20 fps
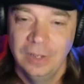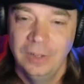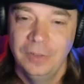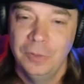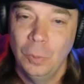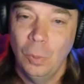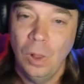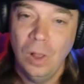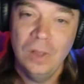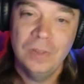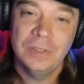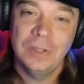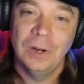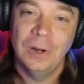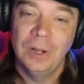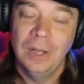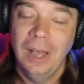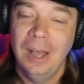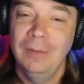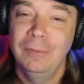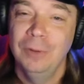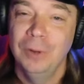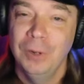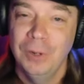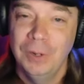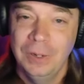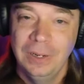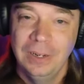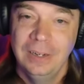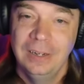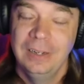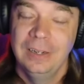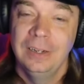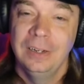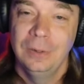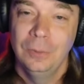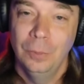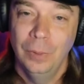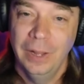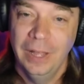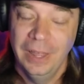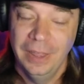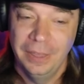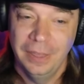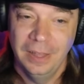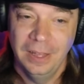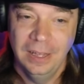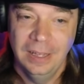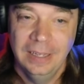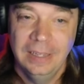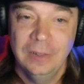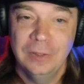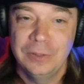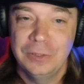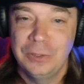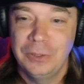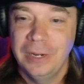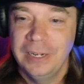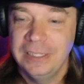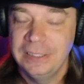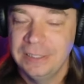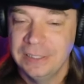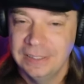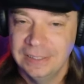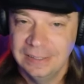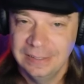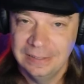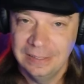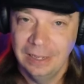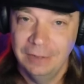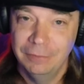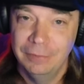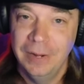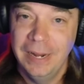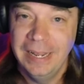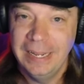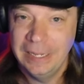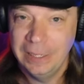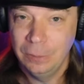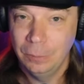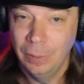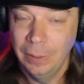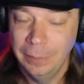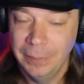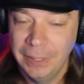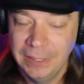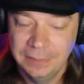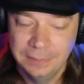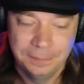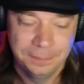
The walls are covered with illustrations of naked women.